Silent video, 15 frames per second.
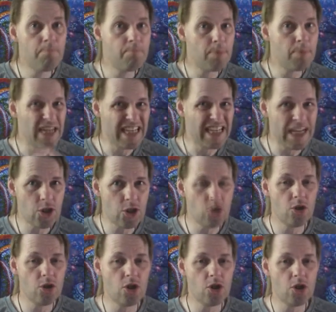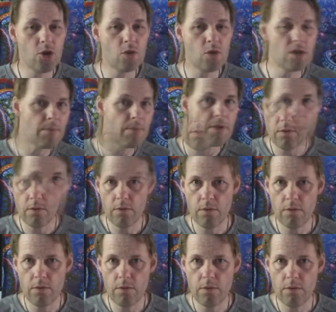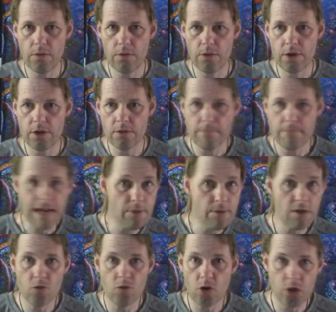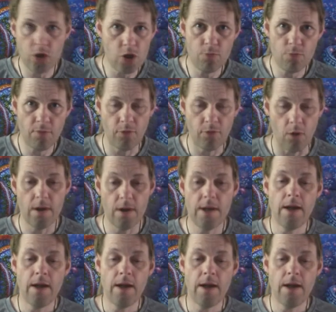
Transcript: but it gets you to use some of the older cards that maybe you've not used before.